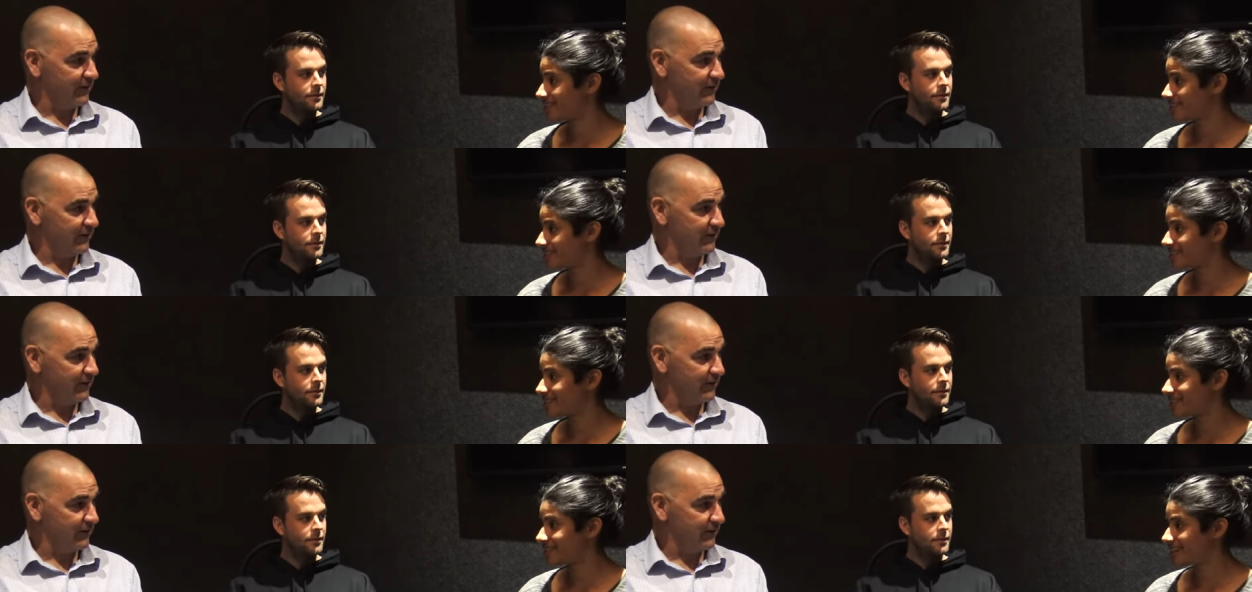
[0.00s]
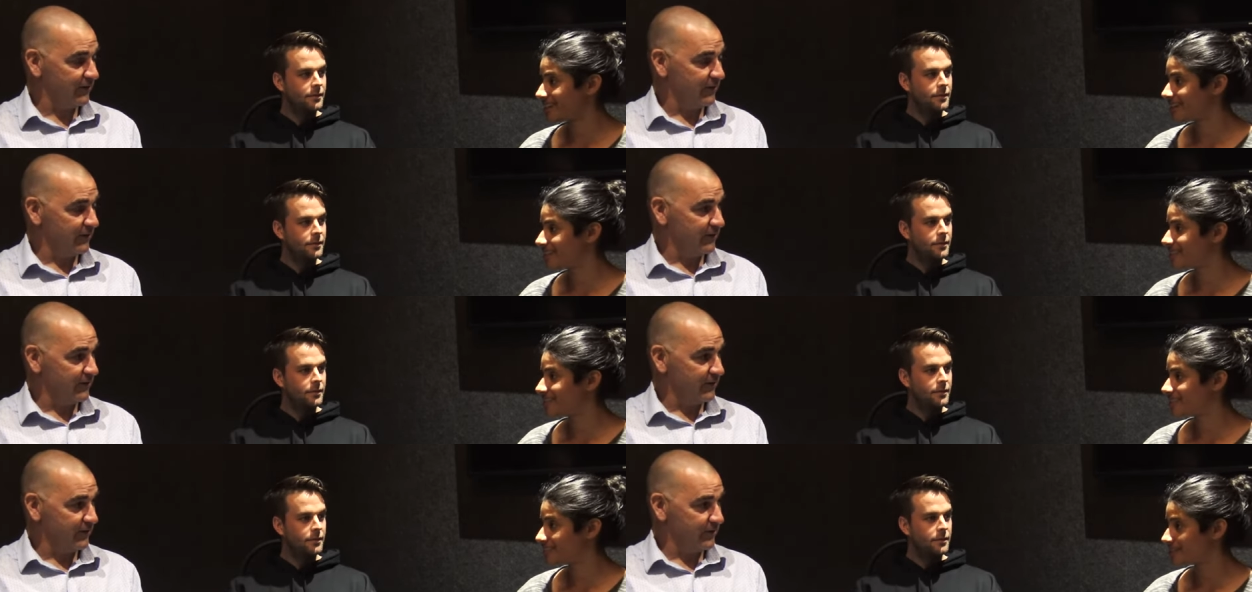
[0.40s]
Speaker 1: and
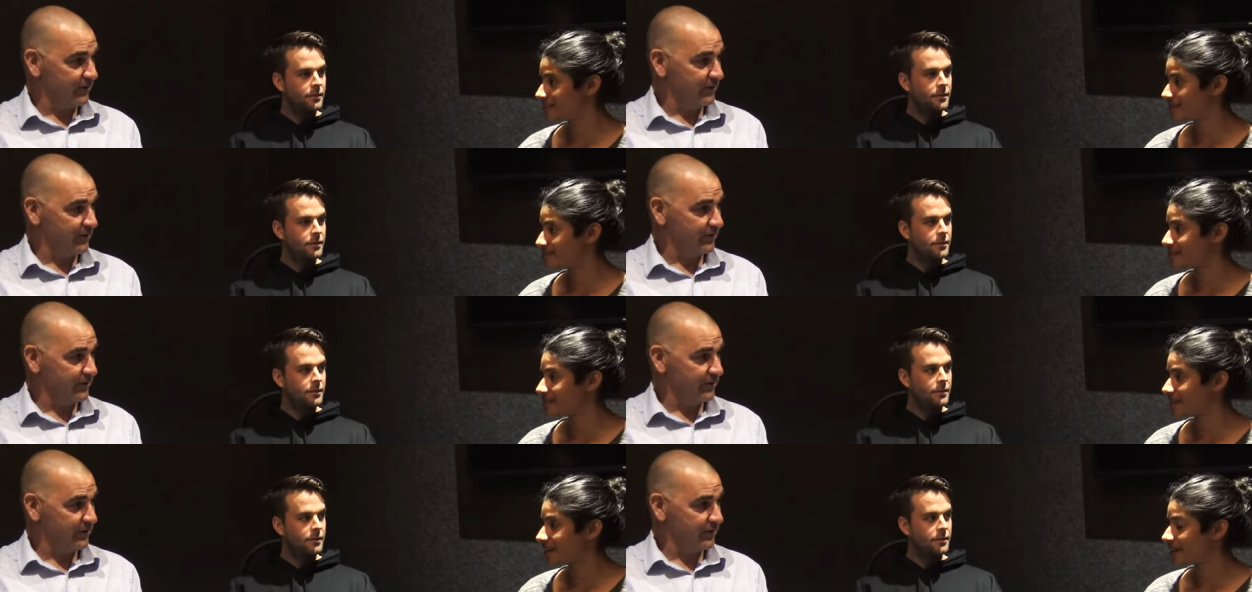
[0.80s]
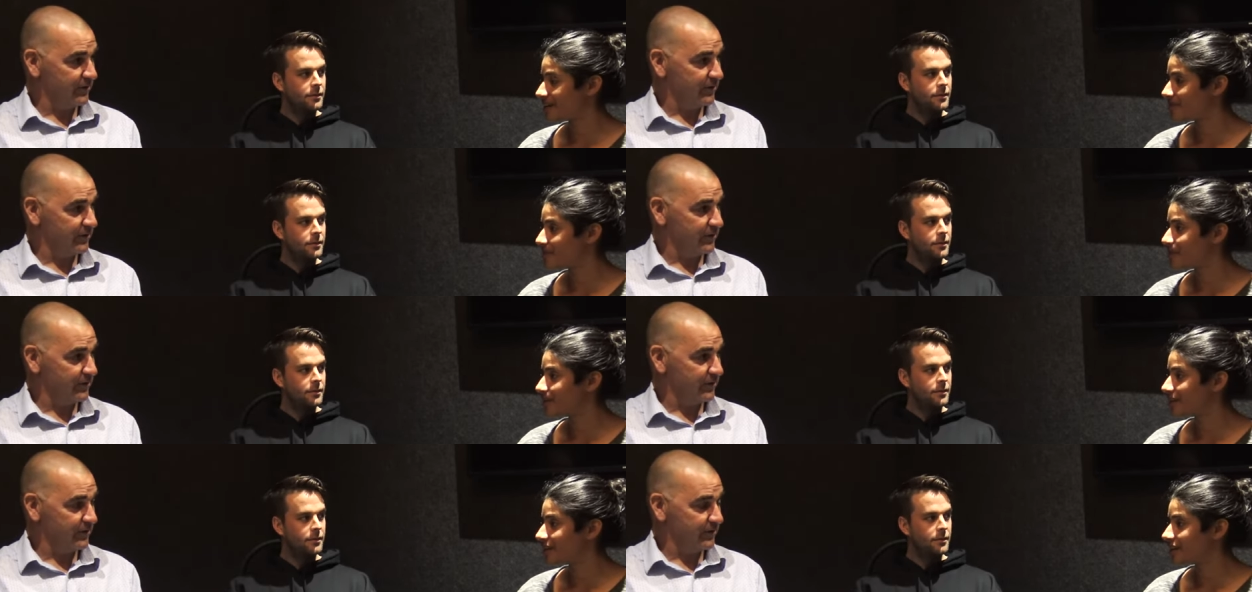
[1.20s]
staying as she's a pretty
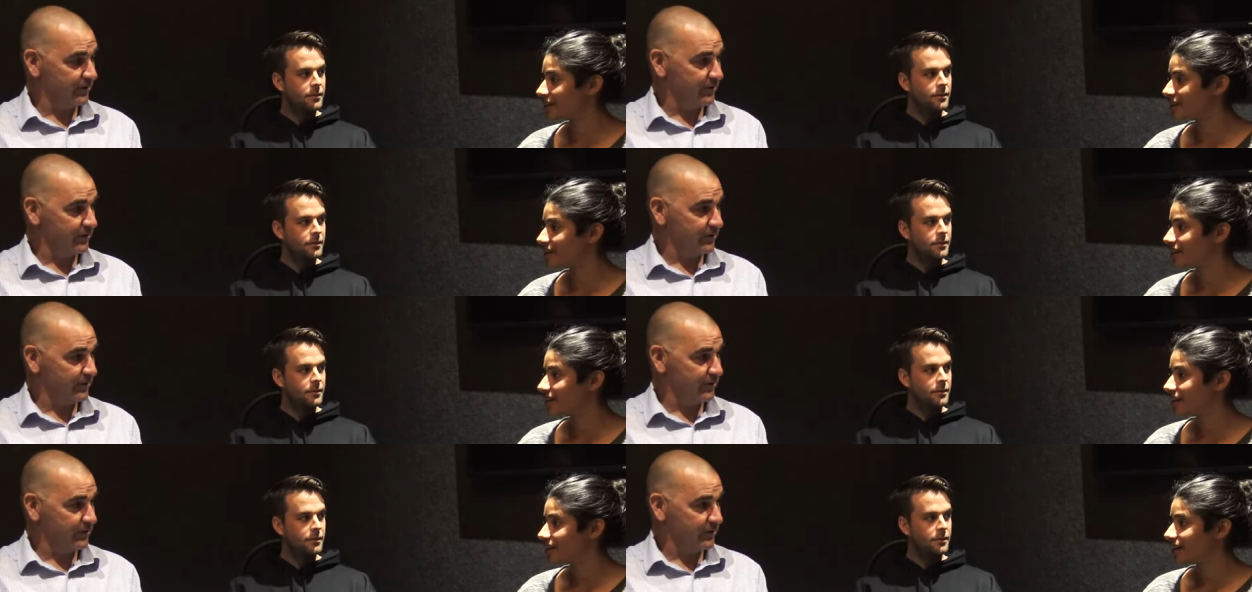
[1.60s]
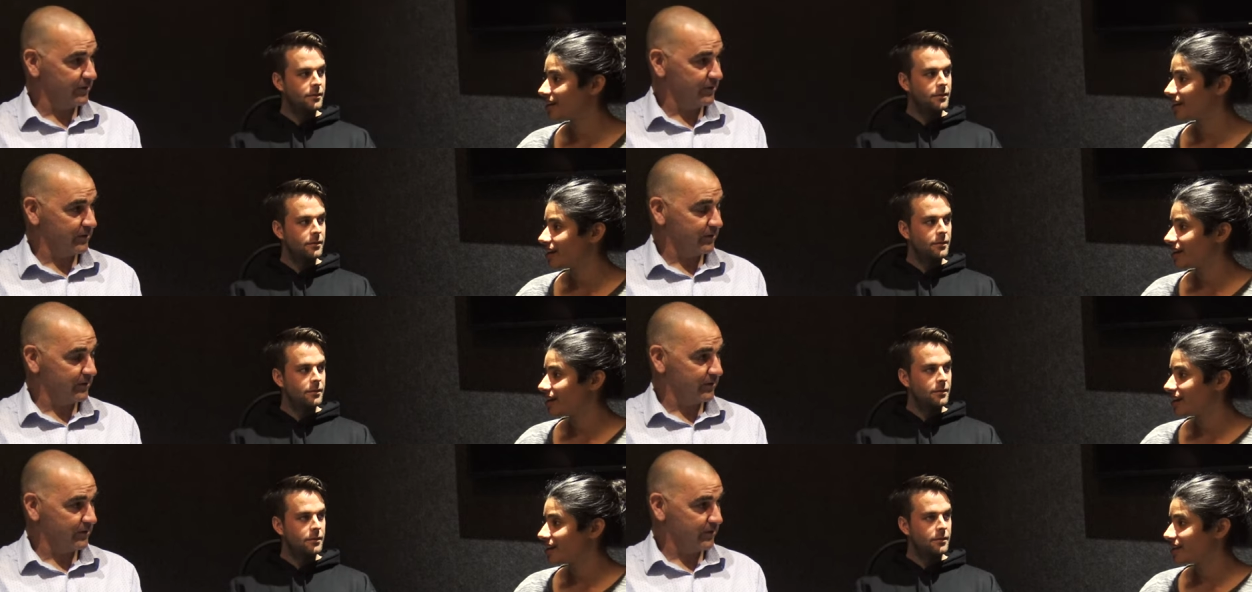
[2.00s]
humble kid
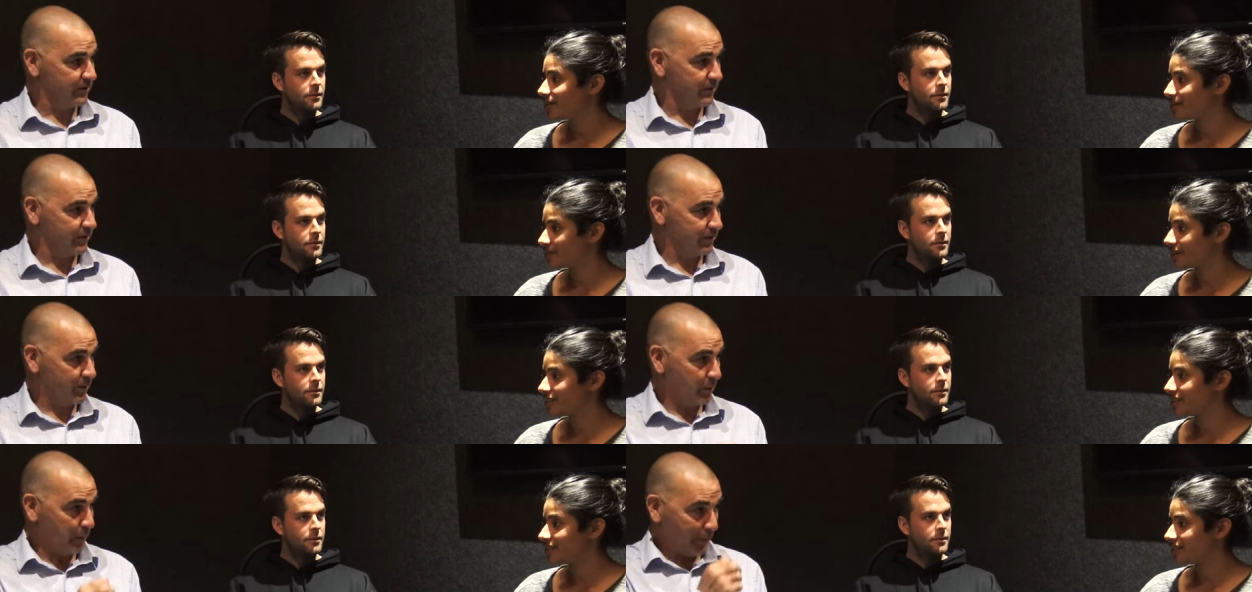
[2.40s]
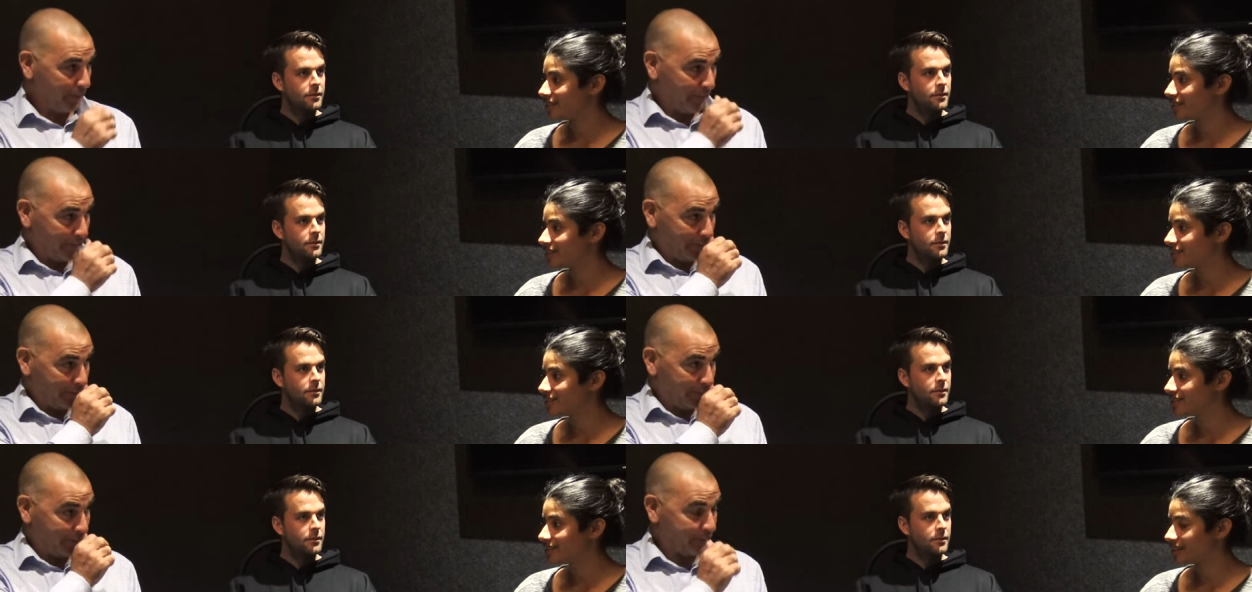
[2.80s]
the way she
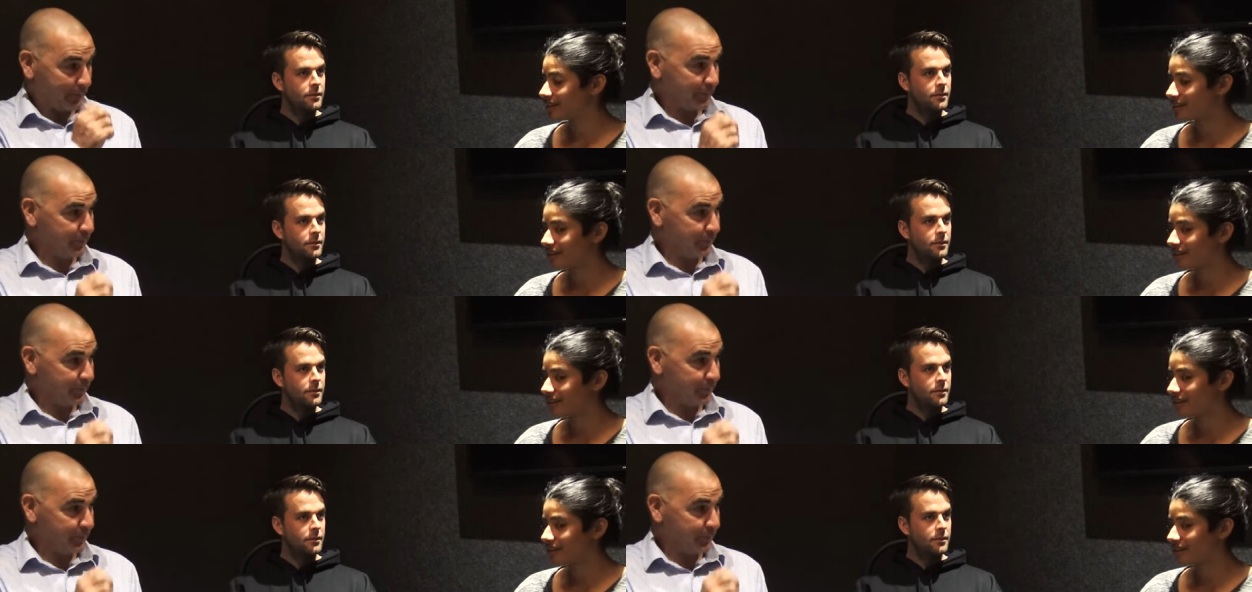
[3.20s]
does.